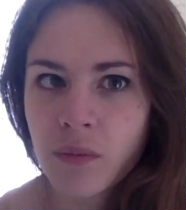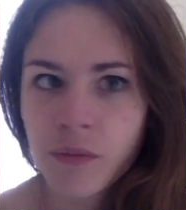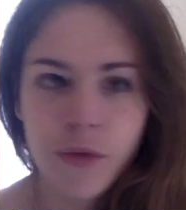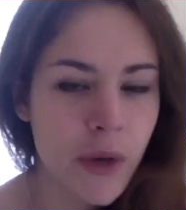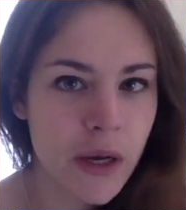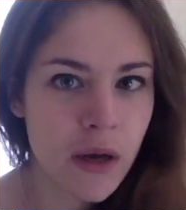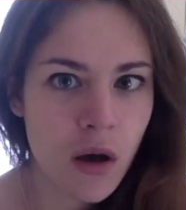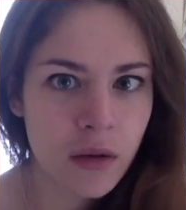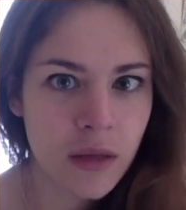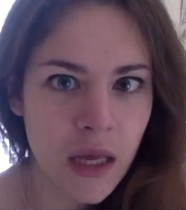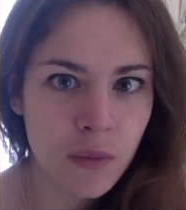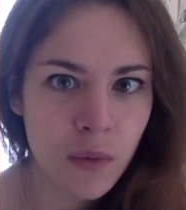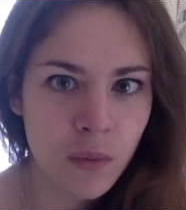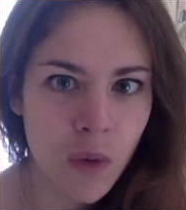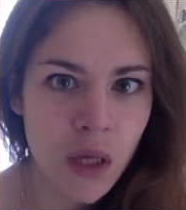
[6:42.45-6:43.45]
do I call
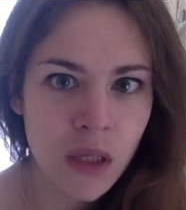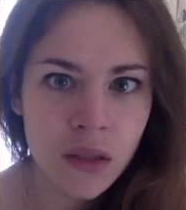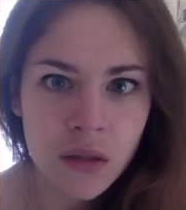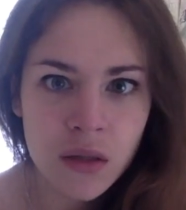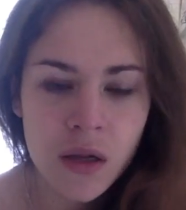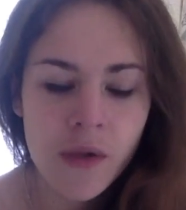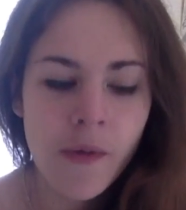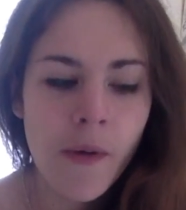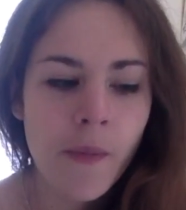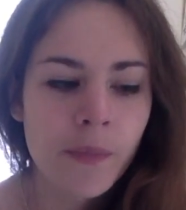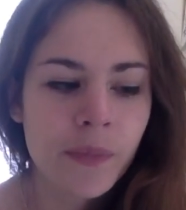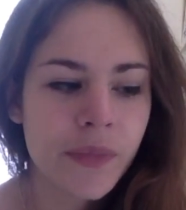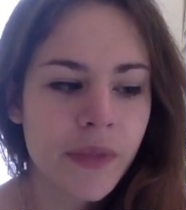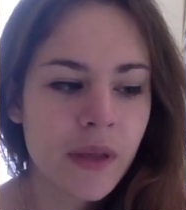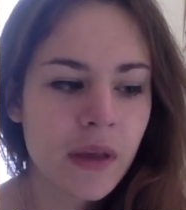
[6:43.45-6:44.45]
911?
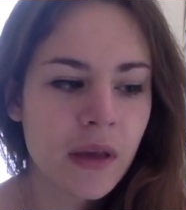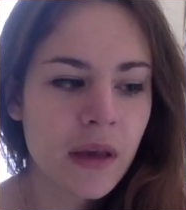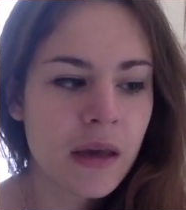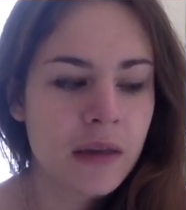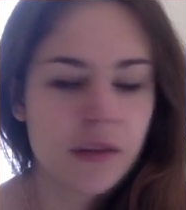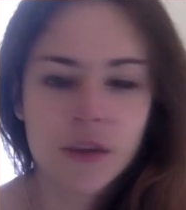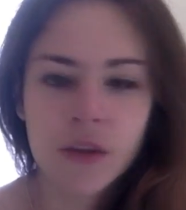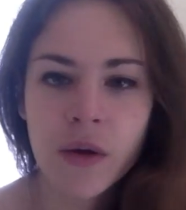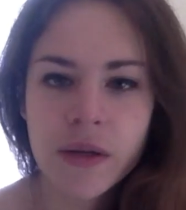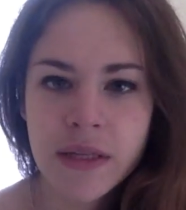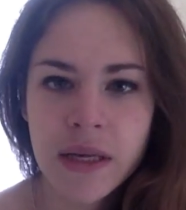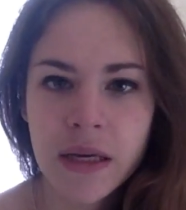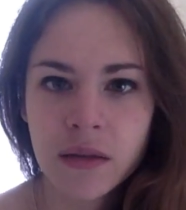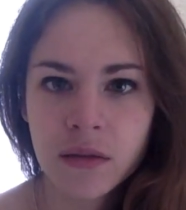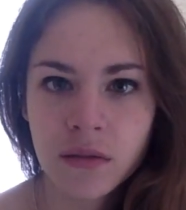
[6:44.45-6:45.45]
And, I
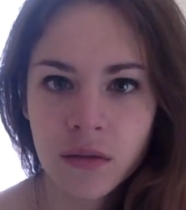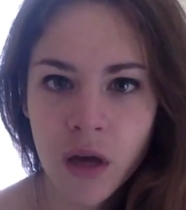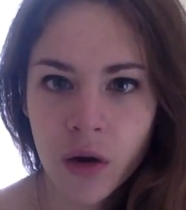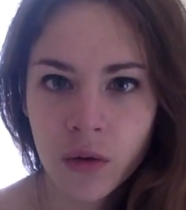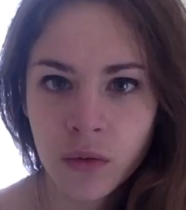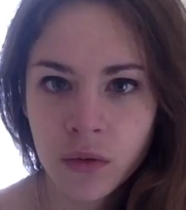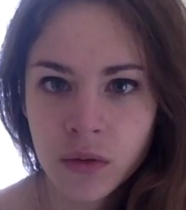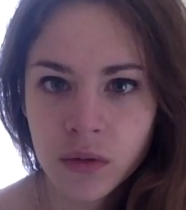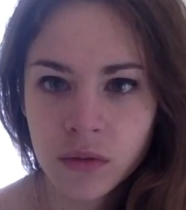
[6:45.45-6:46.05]
say no.